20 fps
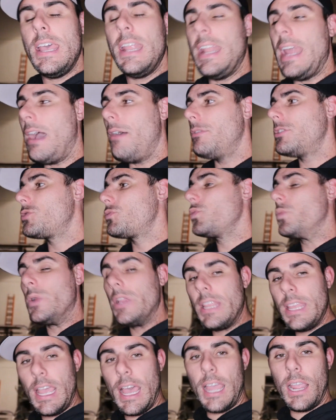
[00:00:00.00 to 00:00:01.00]
Now, it's
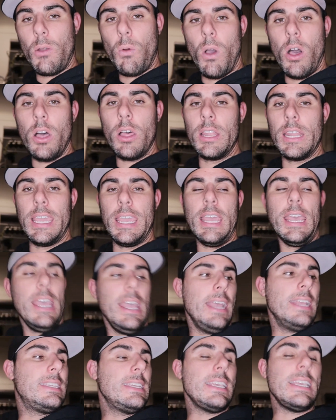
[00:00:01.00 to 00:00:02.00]
really high quality,
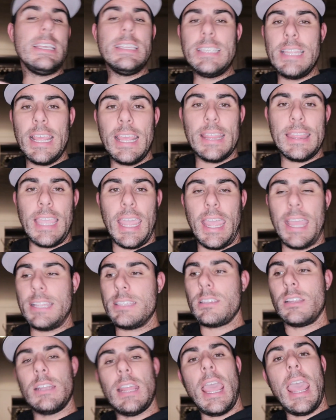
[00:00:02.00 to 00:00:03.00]
it's easy to get the
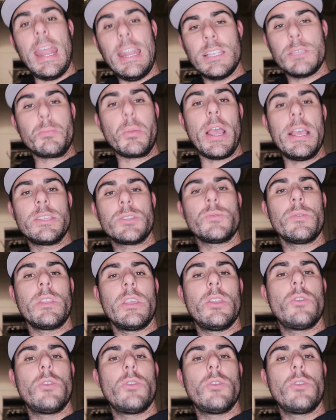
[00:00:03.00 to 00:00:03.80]
hands on, and it's priced really